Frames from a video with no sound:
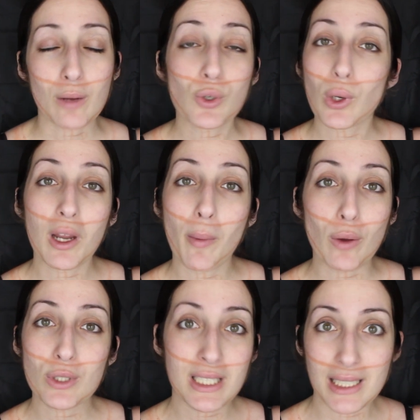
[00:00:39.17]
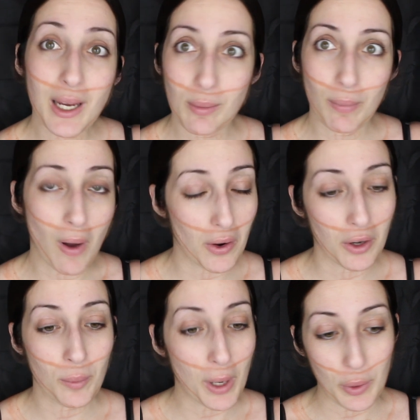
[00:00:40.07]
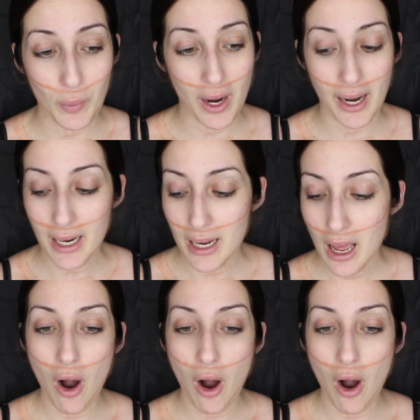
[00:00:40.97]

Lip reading: I'm talking about steampunk, by the way.